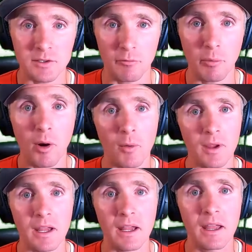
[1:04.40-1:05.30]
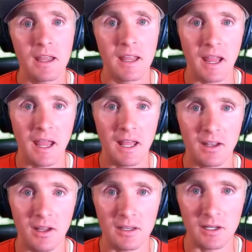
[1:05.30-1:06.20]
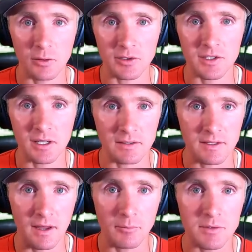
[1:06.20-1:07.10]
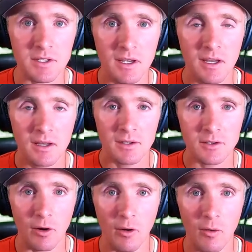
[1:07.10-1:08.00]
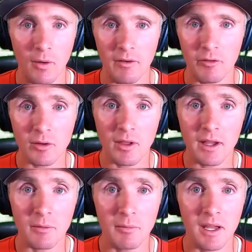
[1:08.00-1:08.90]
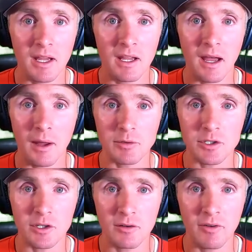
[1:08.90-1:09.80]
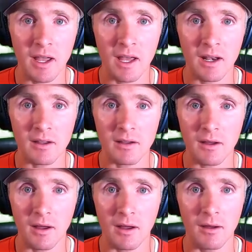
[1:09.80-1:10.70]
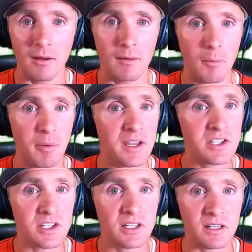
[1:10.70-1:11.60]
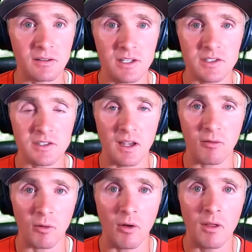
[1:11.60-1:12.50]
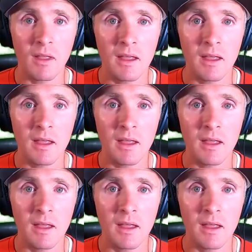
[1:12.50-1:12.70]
of poking and needle stick attempts. So if you're like me, I'm sure you've had a patient, at least several,